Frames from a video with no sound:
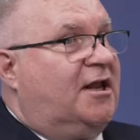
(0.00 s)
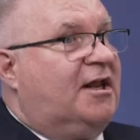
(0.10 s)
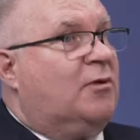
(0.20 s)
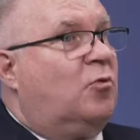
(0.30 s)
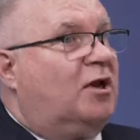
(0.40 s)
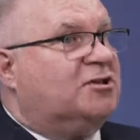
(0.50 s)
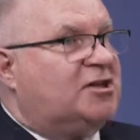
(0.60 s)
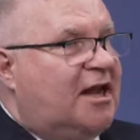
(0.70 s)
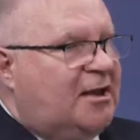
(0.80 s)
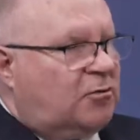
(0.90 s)
He
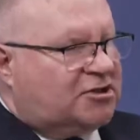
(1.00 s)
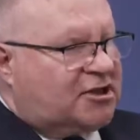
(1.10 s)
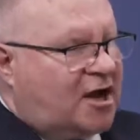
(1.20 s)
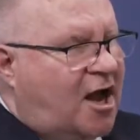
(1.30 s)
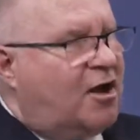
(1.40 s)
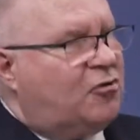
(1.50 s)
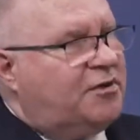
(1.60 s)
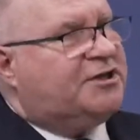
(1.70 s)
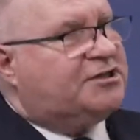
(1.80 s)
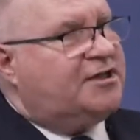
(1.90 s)
wants
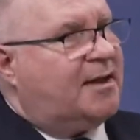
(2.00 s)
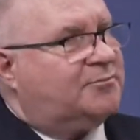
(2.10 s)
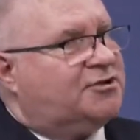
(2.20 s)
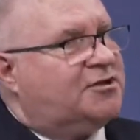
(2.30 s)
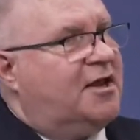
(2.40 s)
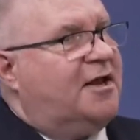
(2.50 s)
concrete steps